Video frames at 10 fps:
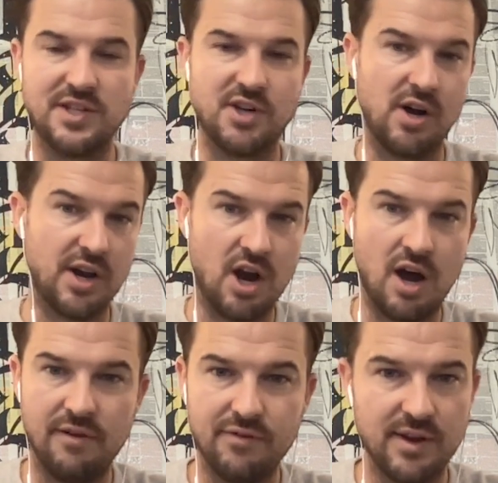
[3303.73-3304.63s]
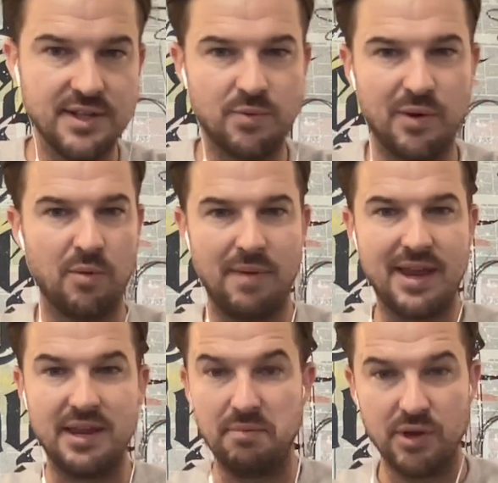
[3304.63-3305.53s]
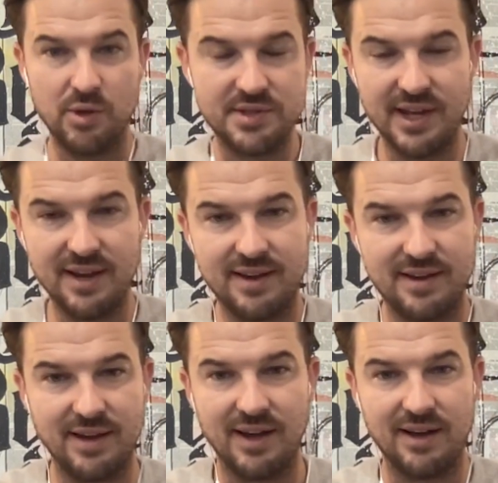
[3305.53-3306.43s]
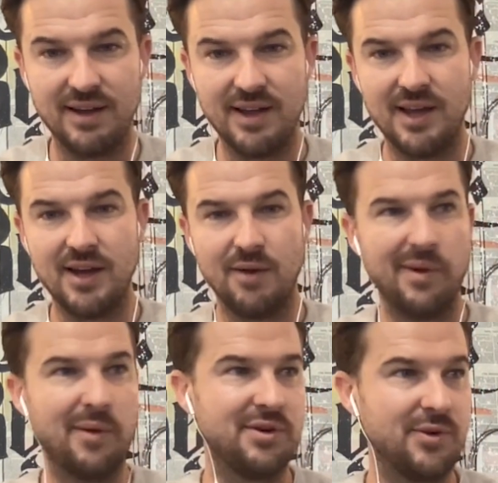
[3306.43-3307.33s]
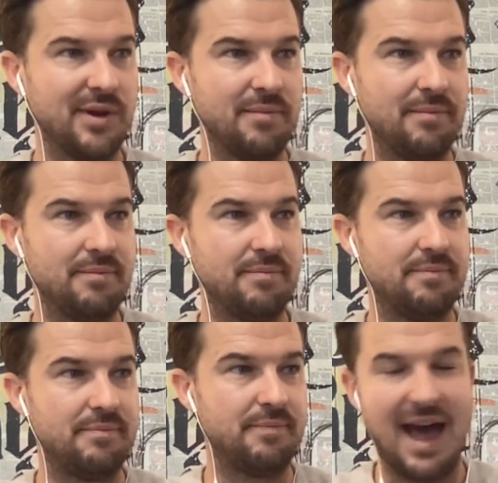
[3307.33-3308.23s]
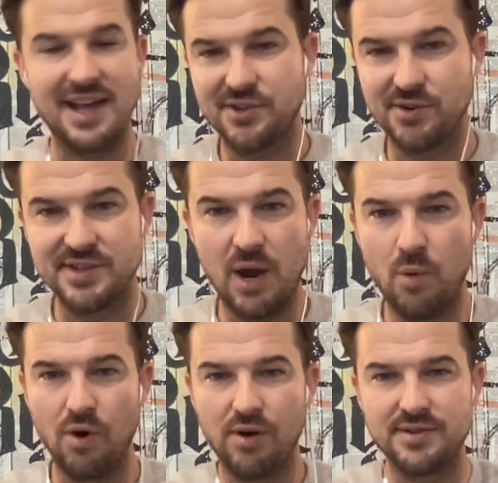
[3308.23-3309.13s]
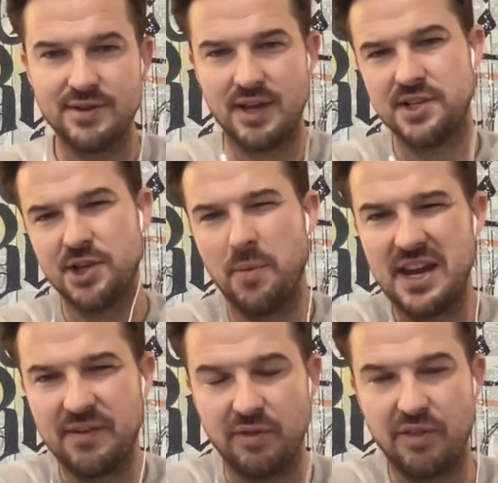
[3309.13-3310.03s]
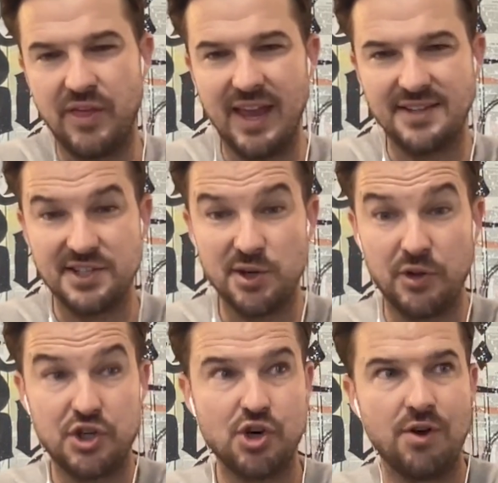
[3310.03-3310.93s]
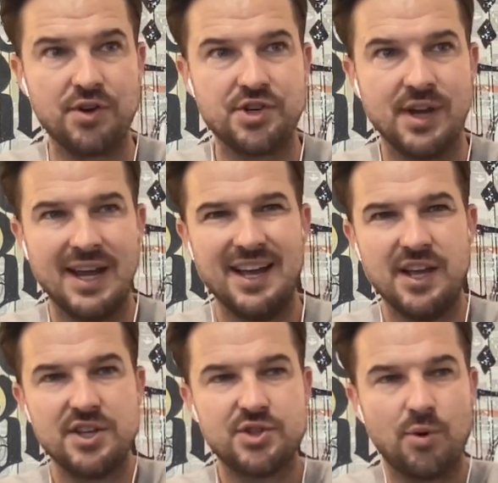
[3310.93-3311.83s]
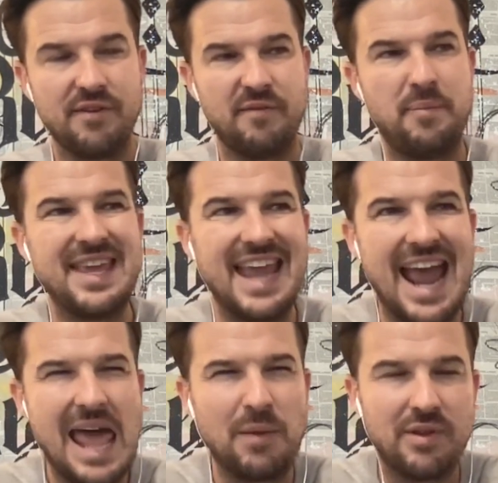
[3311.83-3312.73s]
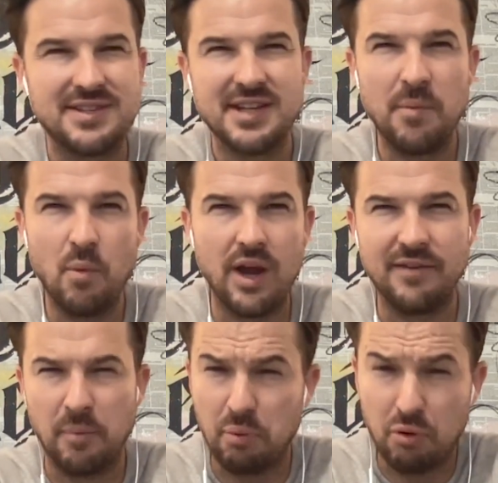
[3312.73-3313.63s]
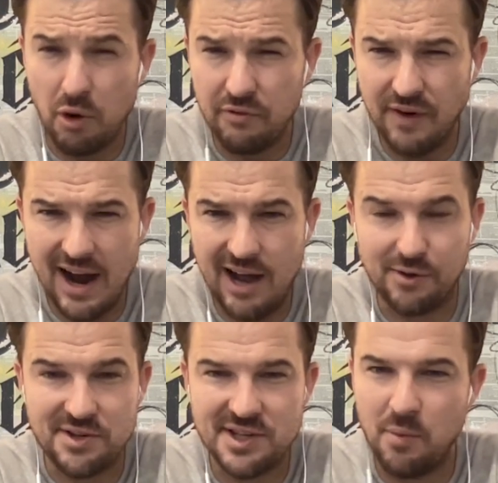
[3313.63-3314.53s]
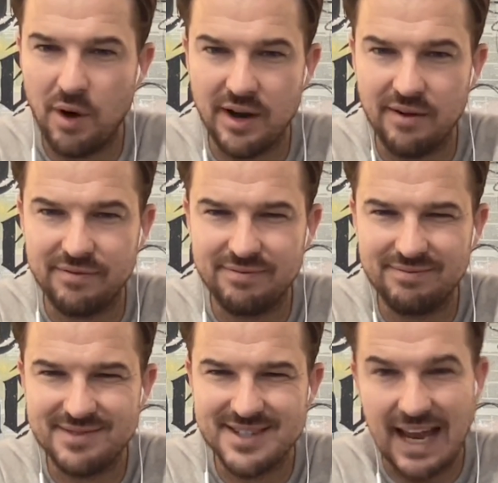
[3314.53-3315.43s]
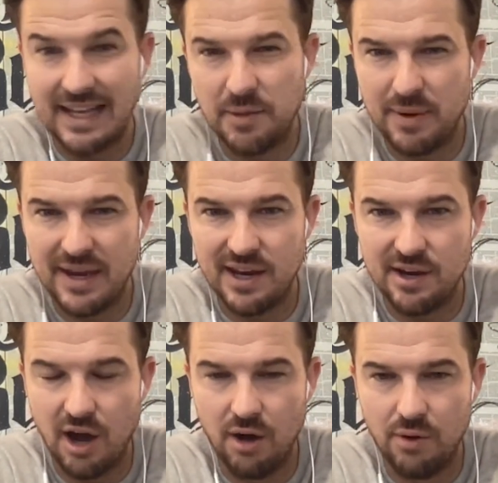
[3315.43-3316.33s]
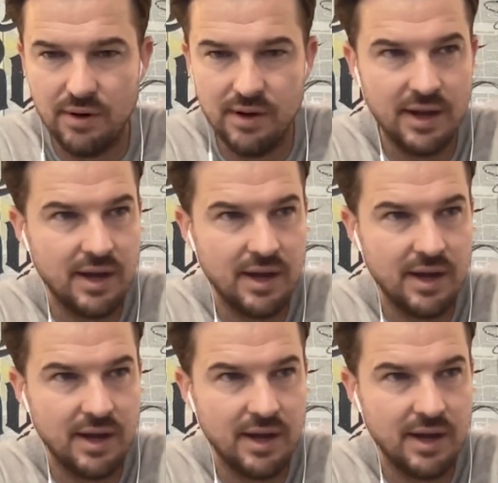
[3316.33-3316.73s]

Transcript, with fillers: started a conference. We were making music. Uh, we were doing pastors networks, so many different things. And so the church sort of began with somewhat of a profile or somewhat of slightly being known,